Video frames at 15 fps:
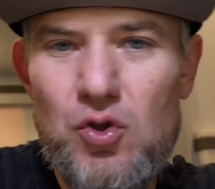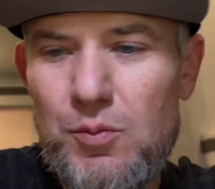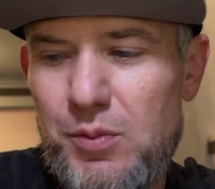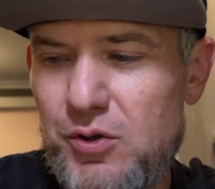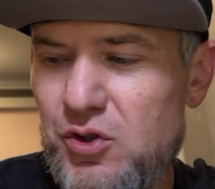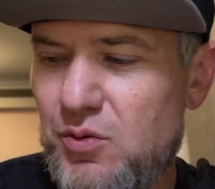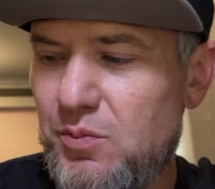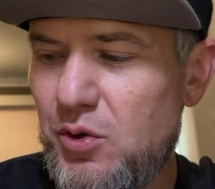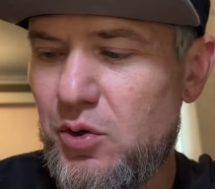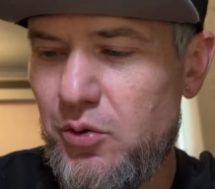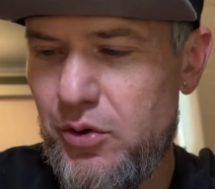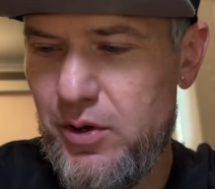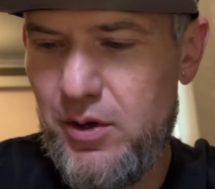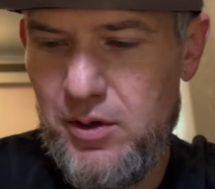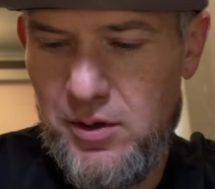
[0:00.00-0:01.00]

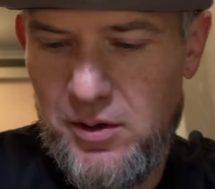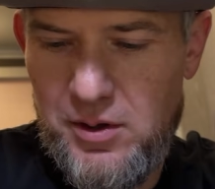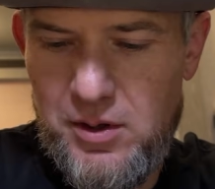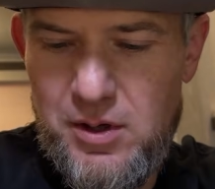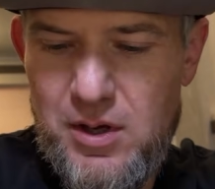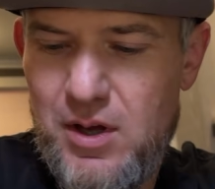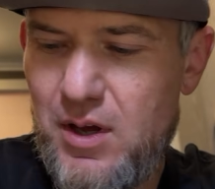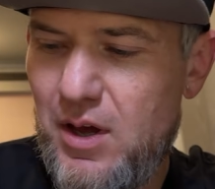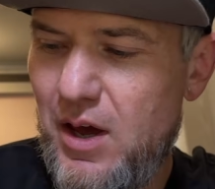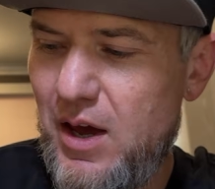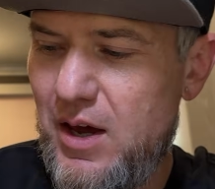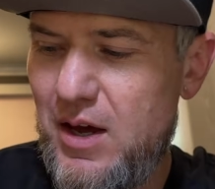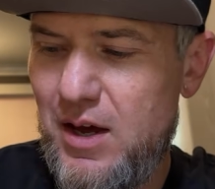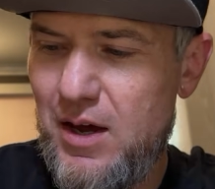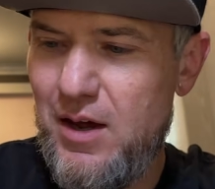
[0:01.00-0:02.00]
smooth.
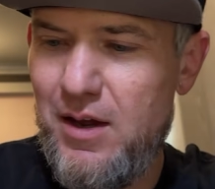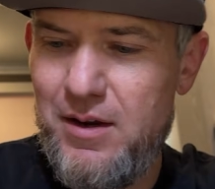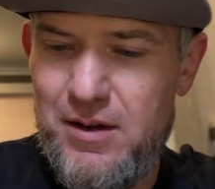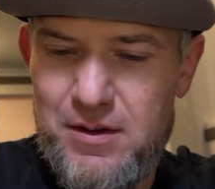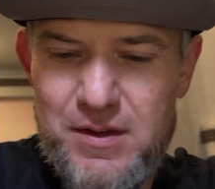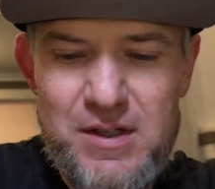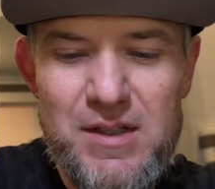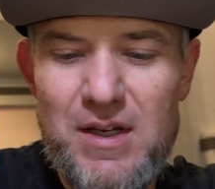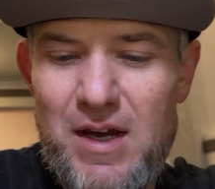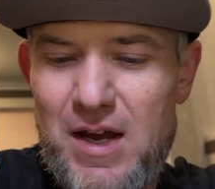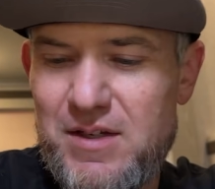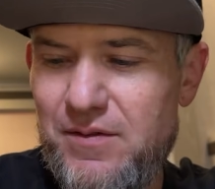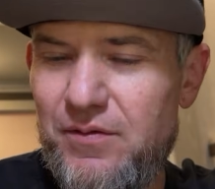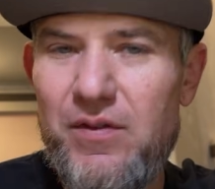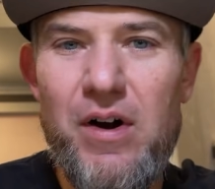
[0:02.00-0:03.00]
And this thing
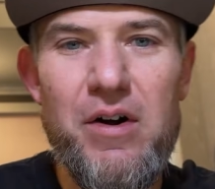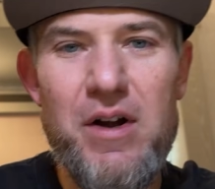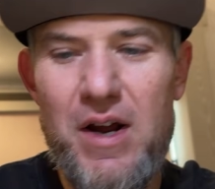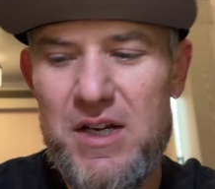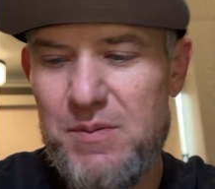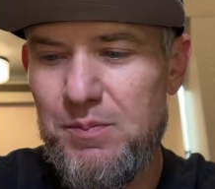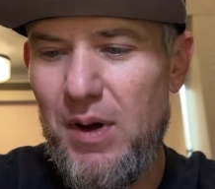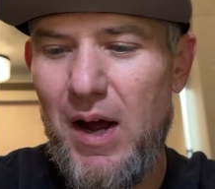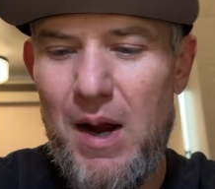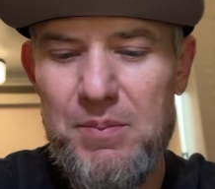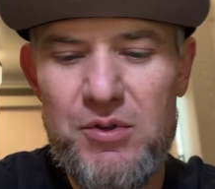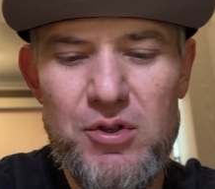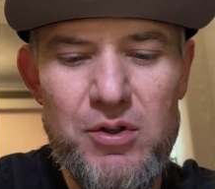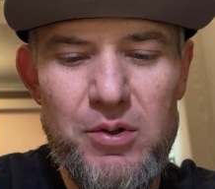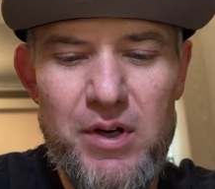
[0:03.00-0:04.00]
has a very nice pop
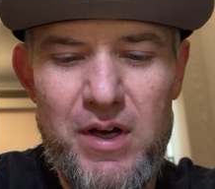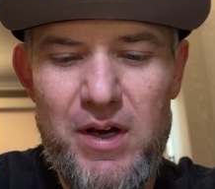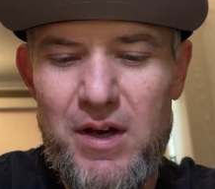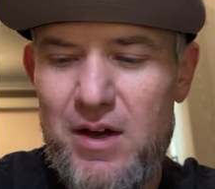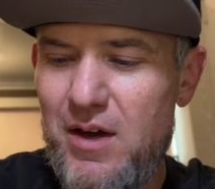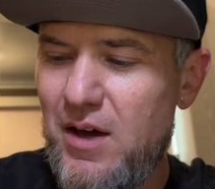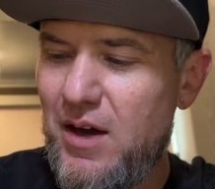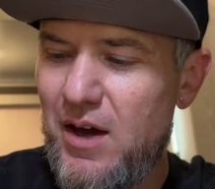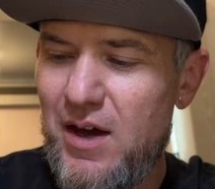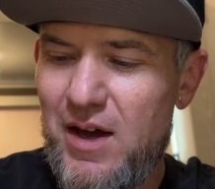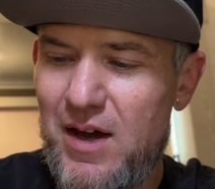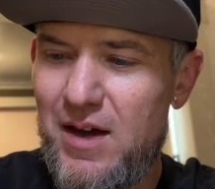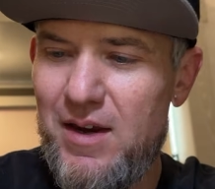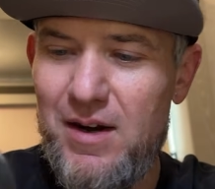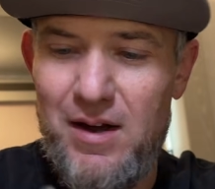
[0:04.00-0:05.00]
to it.
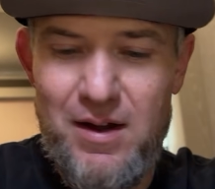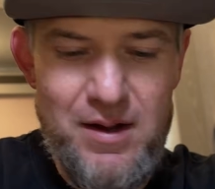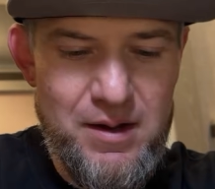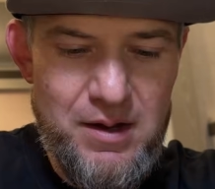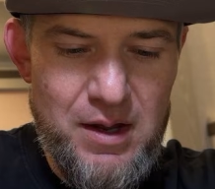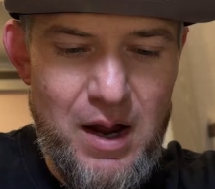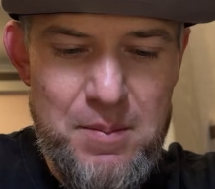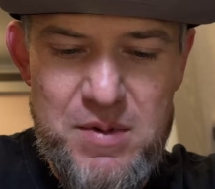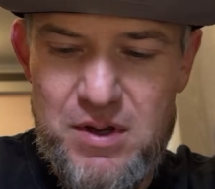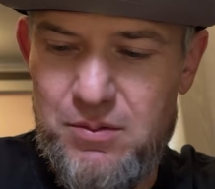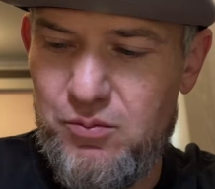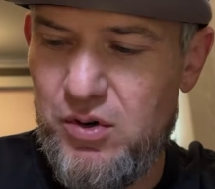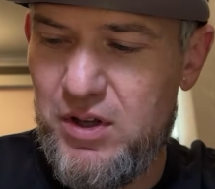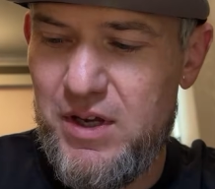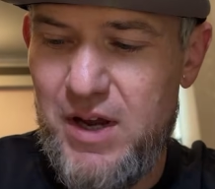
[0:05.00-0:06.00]
And I
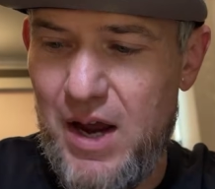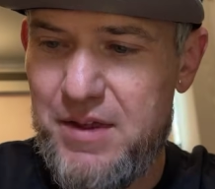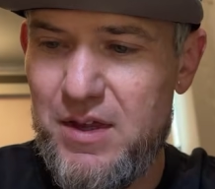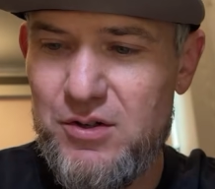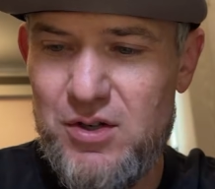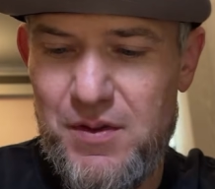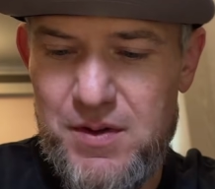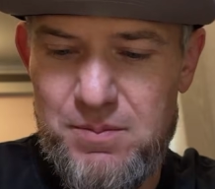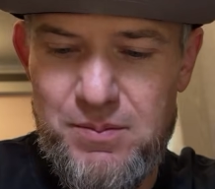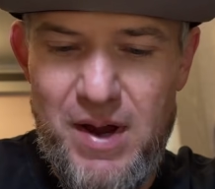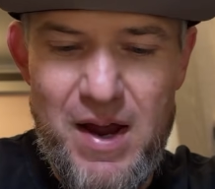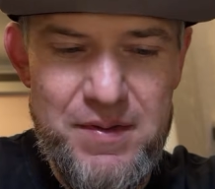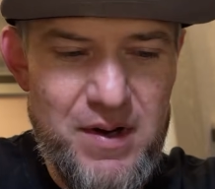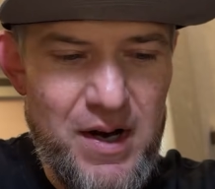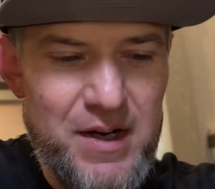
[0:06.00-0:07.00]
mean, really, there's nothing
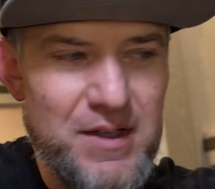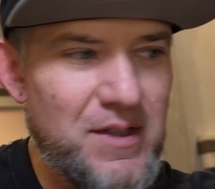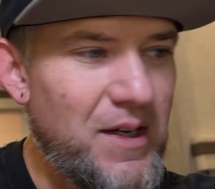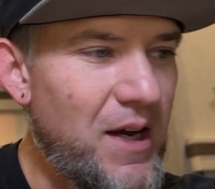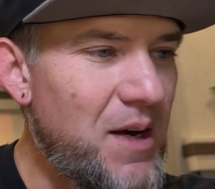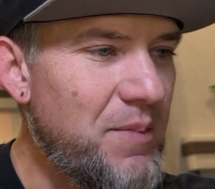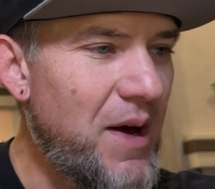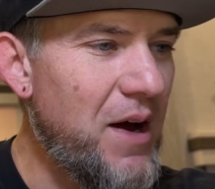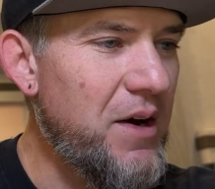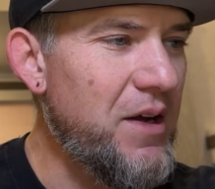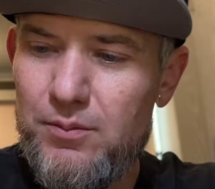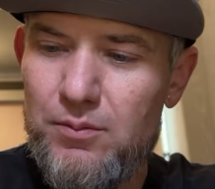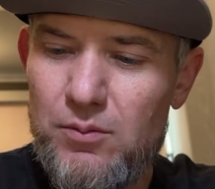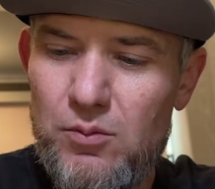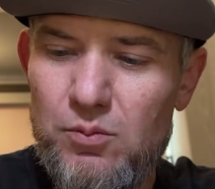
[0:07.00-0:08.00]
bad that I could say about
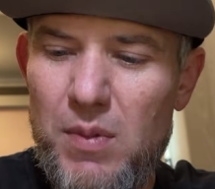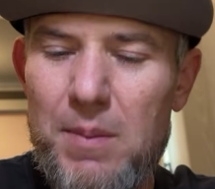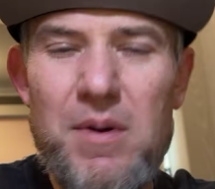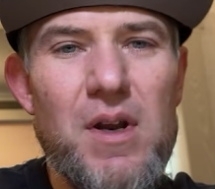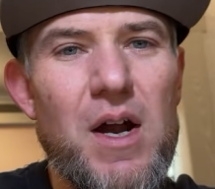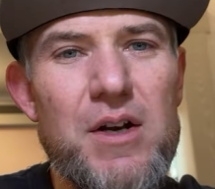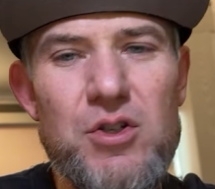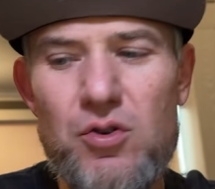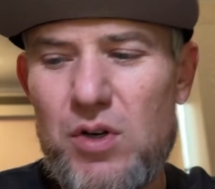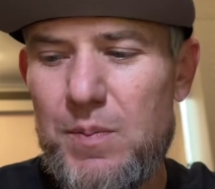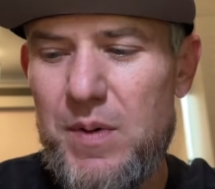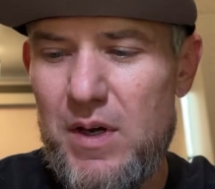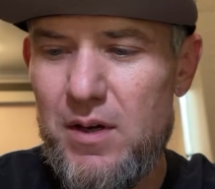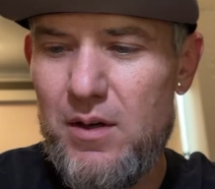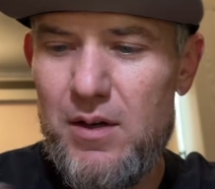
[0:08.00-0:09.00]
it. Maybe not as
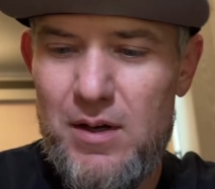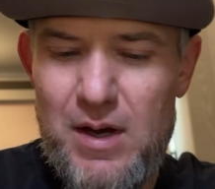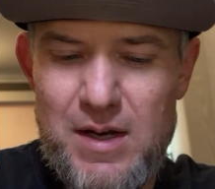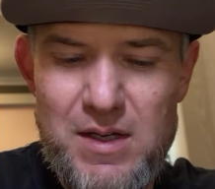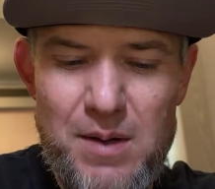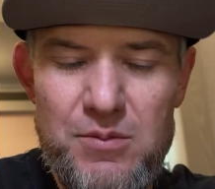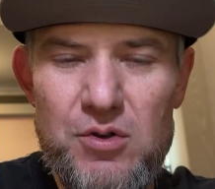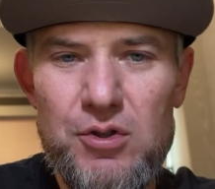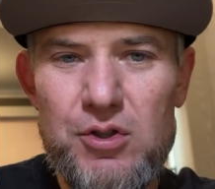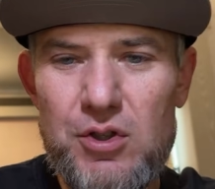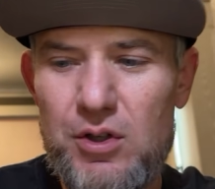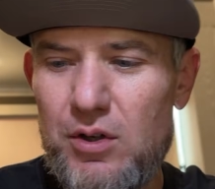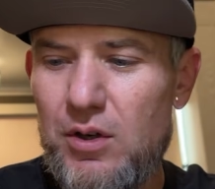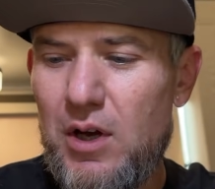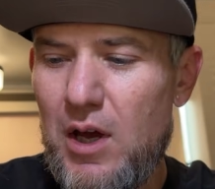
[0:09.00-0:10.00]
grippy as I'm used
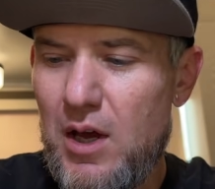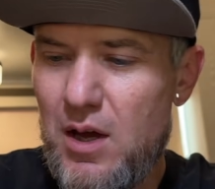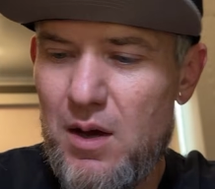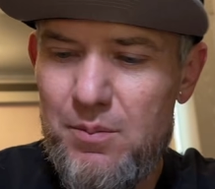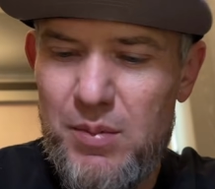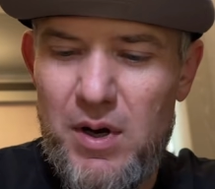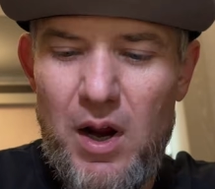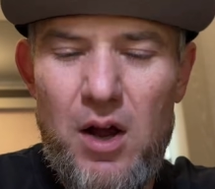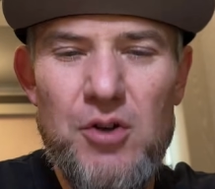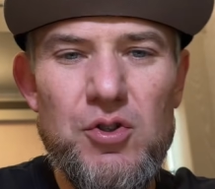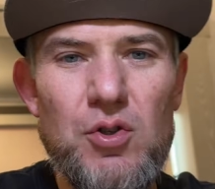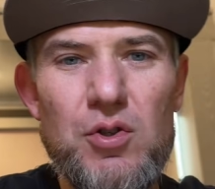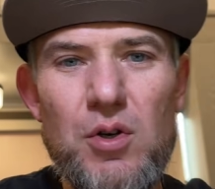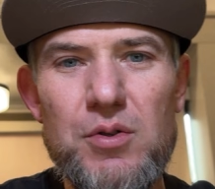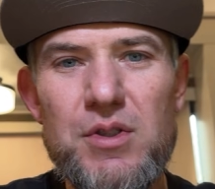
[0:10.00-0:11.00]
to, but I
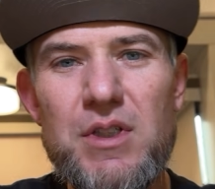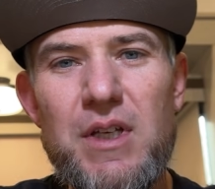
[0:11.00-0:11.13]
also don't